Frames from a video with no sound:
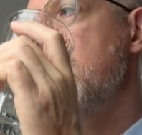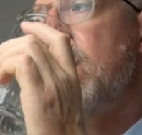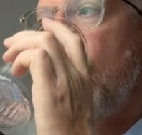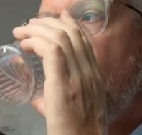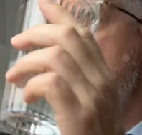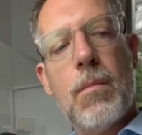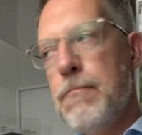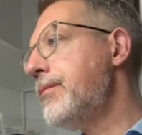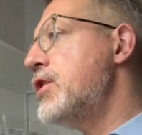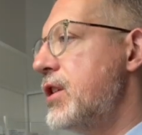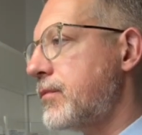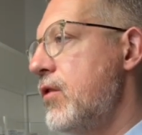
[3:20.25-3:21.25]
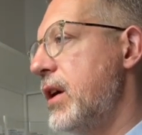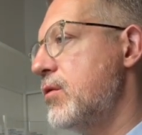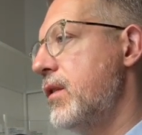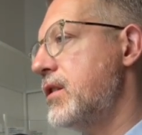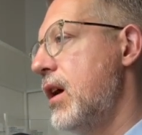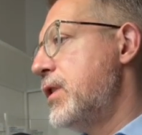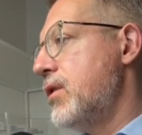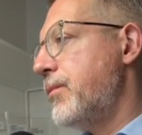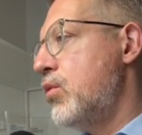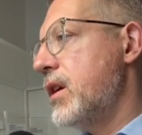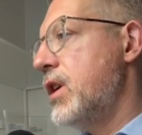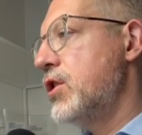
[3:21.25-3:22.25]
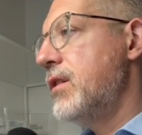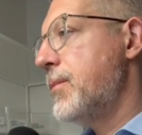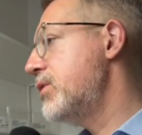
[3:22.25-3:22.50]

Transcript: So a good cross-section of the IP world.